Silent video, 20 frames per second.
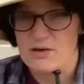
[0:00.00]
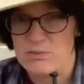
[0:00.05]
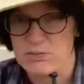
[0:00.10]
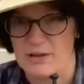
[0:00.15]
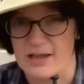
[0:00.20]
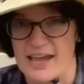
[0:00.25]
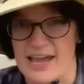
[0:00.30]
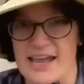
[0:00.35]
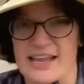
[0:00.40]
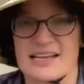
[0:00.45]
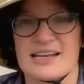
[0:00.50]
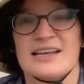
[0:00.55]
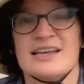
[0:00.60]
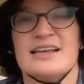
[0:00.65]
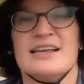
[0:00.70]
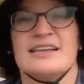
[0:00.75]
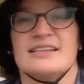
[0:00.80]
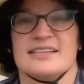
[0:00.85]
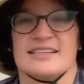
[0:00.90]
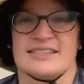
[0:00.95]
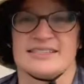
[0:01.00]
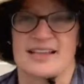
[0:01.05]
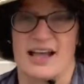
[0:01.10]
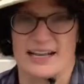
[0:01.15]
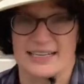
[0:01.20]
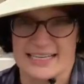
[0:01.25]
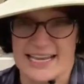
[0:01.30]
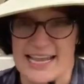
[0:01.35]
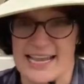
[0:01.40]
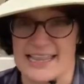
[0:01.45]
plant, to
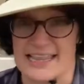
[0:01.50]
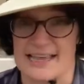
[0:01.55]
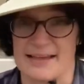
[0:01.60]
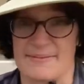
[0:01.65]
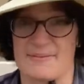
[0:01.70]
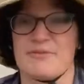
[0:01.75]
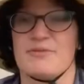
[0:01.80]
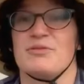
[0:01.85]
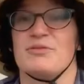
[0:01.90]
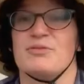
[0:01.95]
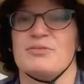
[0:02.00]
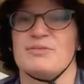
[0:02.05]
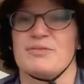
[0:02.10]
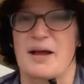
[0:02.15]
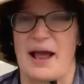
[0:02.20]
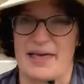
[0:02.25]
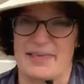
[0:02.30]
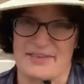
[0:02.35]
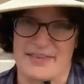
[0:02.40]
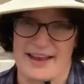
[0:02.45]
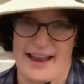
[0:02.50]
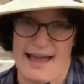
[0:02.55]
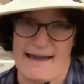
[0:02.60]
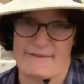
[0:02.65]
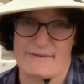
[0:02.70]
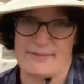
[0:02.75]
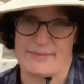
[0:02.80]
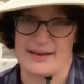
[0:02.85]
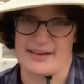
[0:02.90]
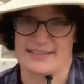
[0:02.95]
saute them rather than have
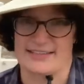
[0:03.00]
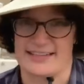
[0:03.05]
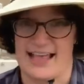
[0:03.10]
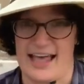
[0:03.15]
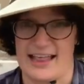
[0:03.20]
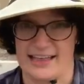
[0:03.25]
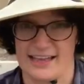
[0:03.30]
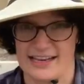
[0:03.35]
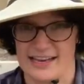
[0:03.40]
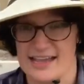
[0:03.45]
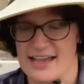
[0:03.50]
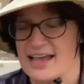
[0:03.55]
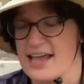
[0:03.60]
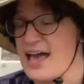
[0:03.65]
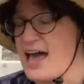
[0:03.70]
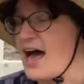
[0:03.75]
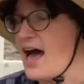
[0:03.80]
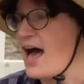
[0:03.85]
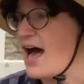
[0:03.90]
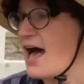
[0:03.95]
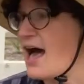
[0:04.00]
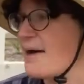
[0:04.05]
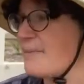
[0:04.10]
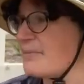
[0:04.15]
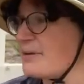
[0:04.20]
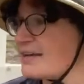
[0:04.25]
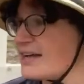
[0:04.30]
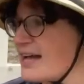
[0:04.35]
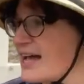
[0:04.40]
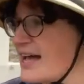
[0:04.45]
them in a salad.
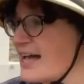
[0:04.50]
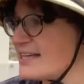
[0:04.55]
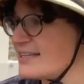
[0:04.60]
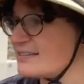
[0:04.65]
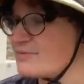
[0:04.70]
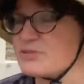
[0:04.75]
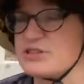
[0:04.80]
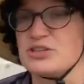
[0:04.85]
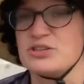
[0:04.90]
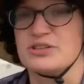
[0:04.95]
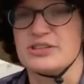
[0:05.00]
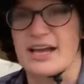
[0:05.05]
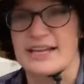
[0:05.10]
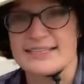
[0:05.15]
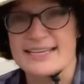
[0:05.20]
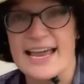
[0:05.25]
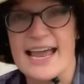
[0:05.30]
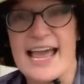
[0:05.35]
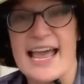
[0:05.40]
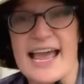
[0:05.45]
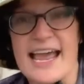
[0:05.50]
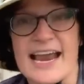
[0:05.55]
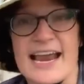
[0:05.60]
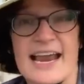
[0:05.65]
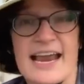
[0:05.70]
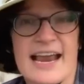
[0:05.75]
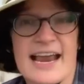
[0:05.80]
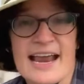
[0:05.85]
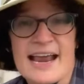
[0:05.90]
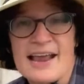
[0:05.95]
Because when you saute
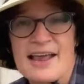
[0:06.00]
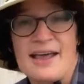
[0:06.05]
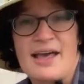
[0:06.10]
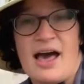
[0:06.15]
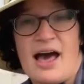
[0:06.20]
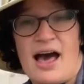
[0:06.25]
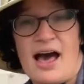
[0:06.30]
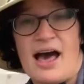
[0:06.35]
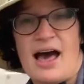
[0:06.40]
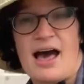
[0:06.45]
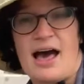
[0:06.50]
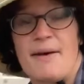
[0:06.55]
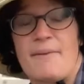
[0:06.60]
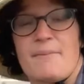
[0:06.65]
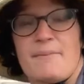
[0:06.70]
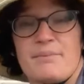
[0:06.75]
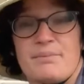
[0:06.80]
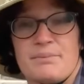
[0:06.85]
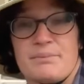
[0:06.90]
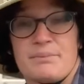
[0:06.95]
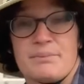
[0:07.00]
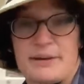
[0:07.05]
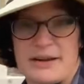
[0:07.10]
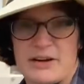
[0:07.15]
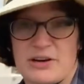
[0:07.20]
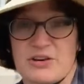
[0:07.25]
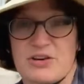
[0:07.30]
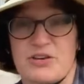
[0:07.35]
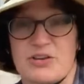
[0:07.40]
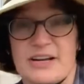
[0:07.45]

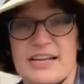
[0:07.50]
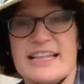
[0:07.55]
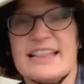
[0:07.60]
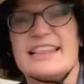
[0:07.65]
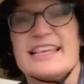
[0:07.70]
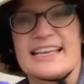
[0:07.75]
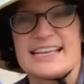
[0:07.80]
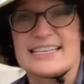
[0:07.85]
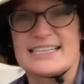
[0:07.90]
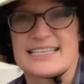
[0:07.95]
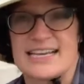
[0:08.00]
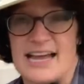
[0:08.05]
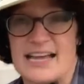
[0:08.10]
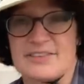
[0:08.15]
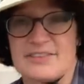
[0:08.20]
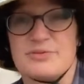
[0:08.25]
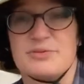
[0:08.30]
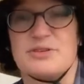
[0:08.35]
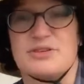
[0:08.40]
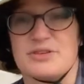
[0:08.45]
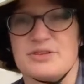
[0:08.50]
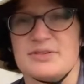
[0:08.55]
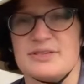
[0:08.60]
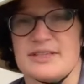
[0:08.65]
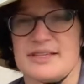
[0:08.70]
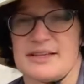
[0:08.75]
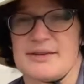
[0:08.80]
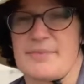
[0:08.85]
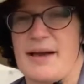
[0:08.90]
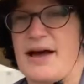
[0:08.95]
bitter greens, it does reduce
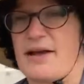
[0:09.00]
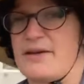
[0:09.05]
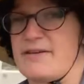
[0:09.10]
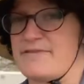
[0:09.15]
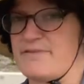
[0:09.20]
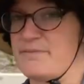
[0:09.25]
the amount of